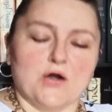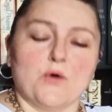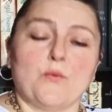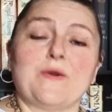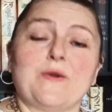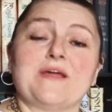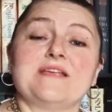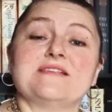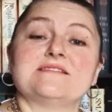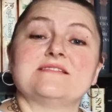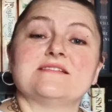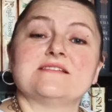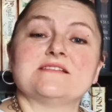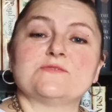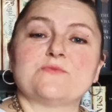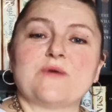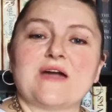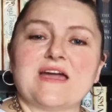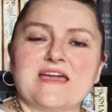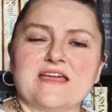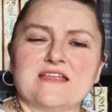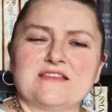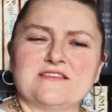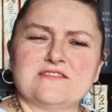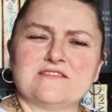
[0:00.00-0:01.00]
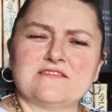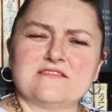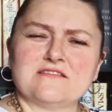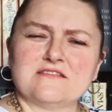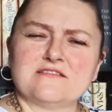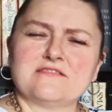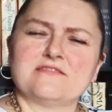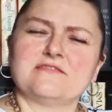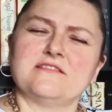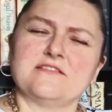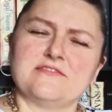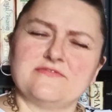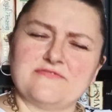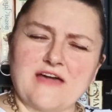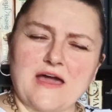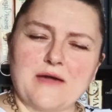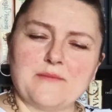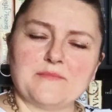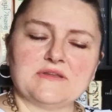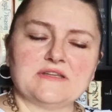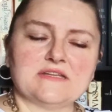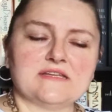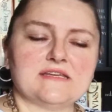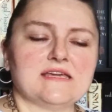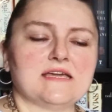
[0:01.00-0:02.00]
weans his way into the
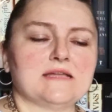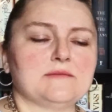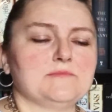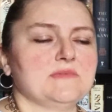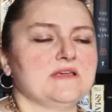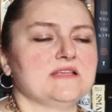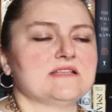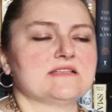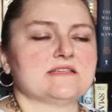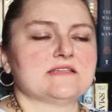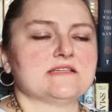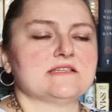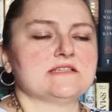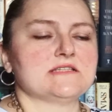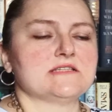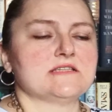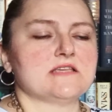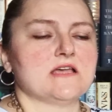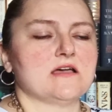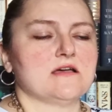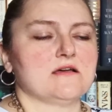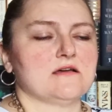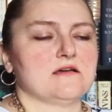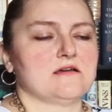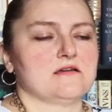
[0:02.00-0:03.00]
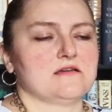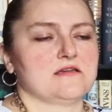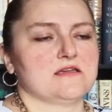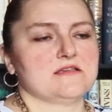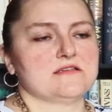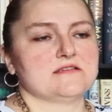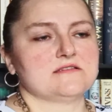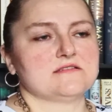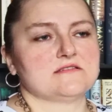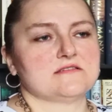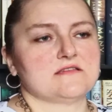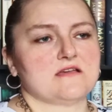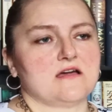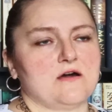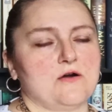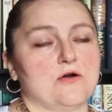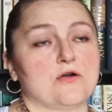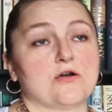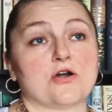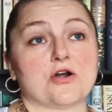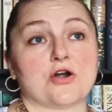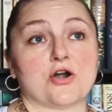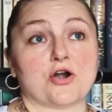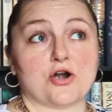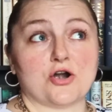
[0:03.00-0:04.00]
family and meets his
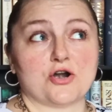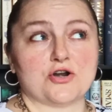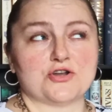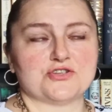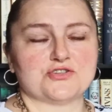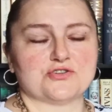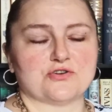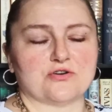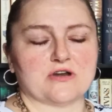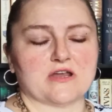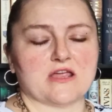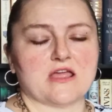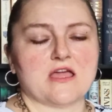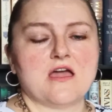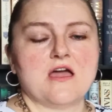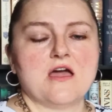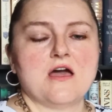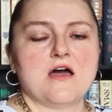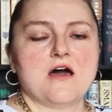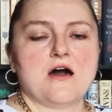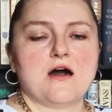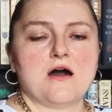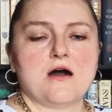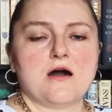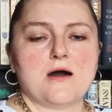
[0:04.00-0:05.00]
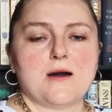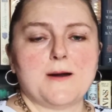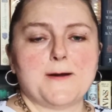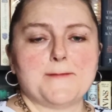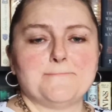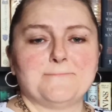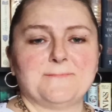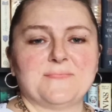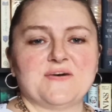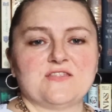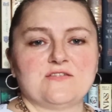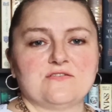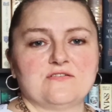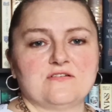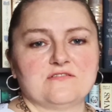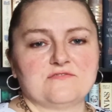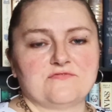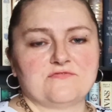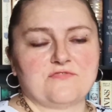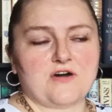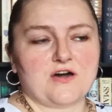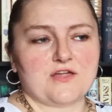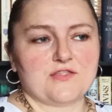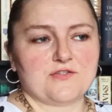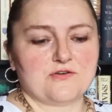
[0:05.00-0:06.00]
or her, sorry, mother and
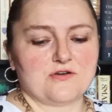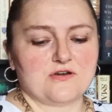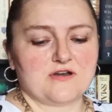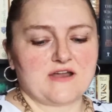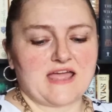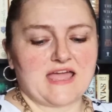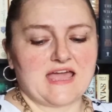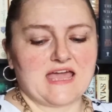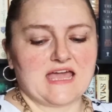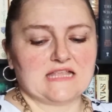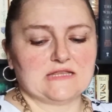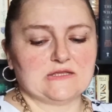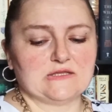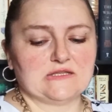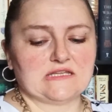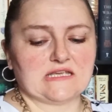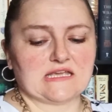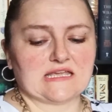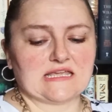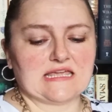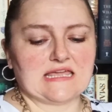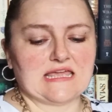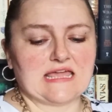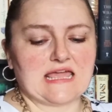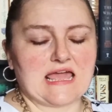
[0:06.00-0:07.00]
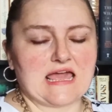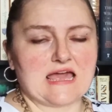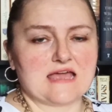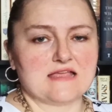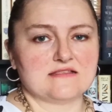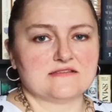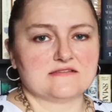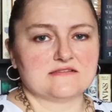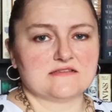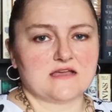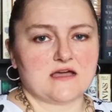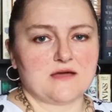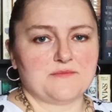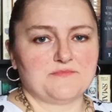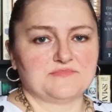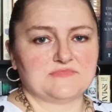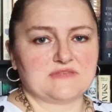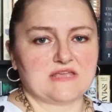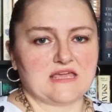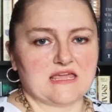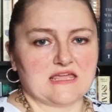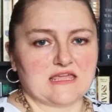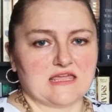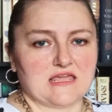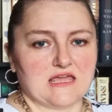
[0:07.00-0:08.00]
father, and he ends up
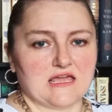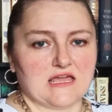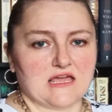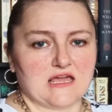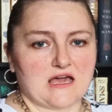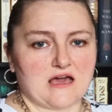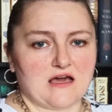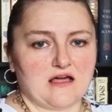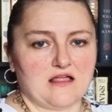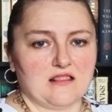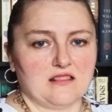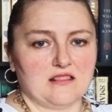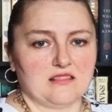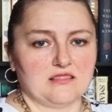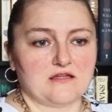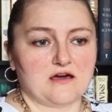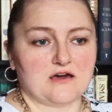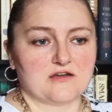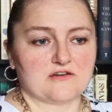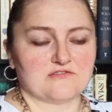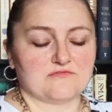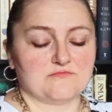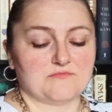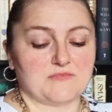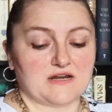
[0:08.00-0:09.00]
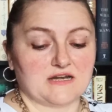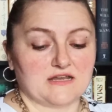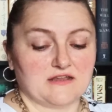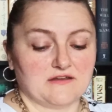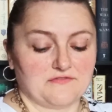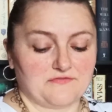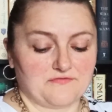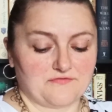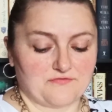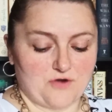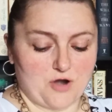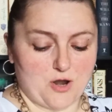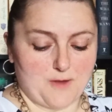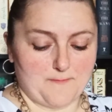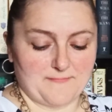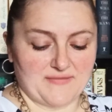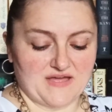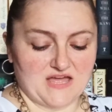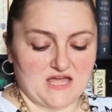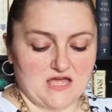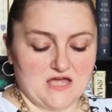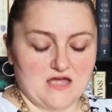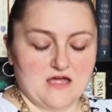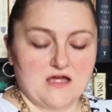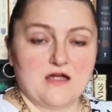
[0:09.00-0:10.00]
taking a lot of money from
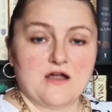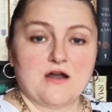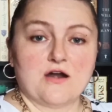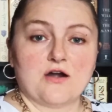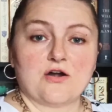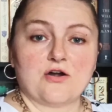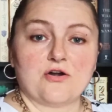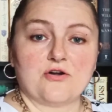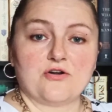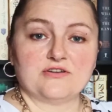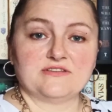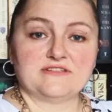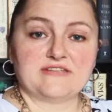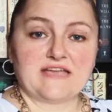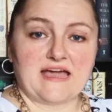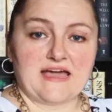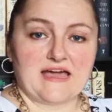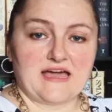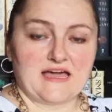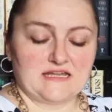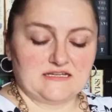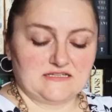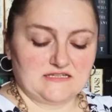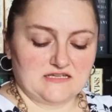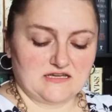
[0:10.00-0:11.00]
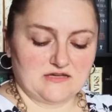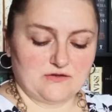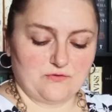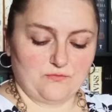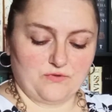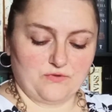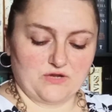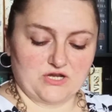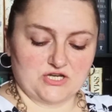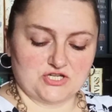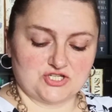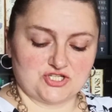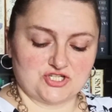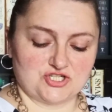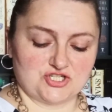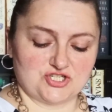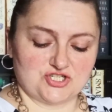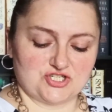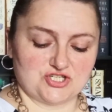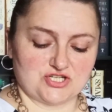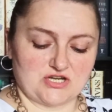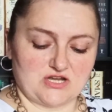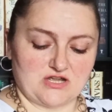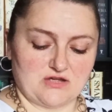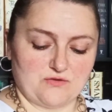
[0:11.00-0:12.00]
her dad,
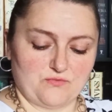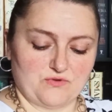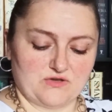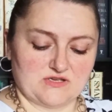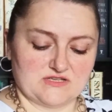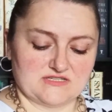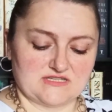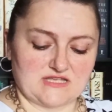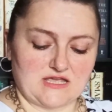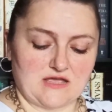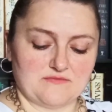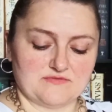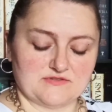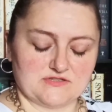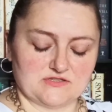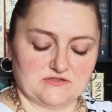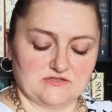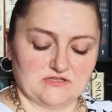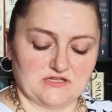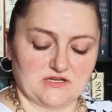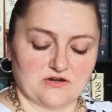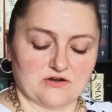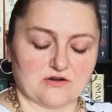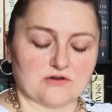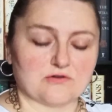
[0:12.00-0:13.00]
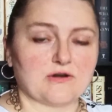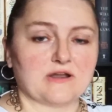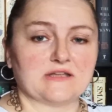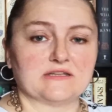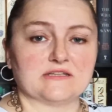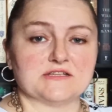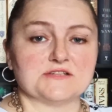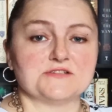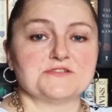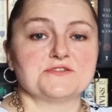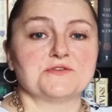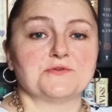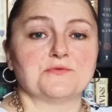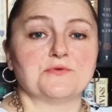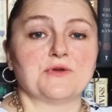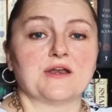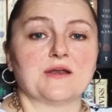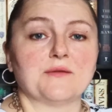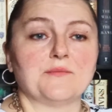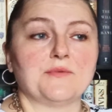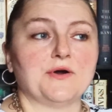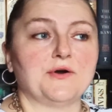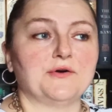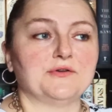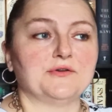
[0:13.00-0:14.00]
which was absolutely horrendous to read
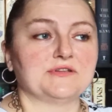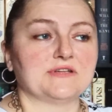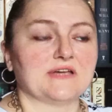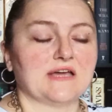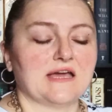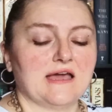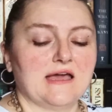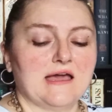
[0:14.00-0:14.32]
about,